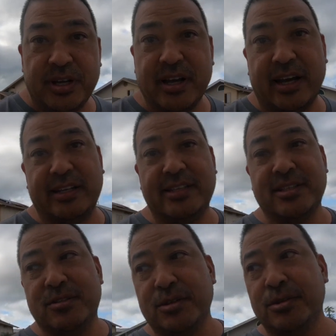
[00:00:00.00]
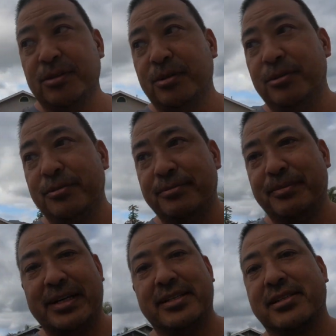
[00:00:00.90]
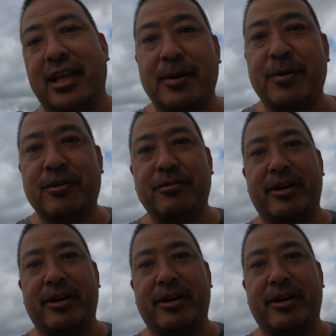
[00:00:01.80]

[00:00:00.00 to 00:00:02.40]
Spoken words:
I need to do my disclaimer, right?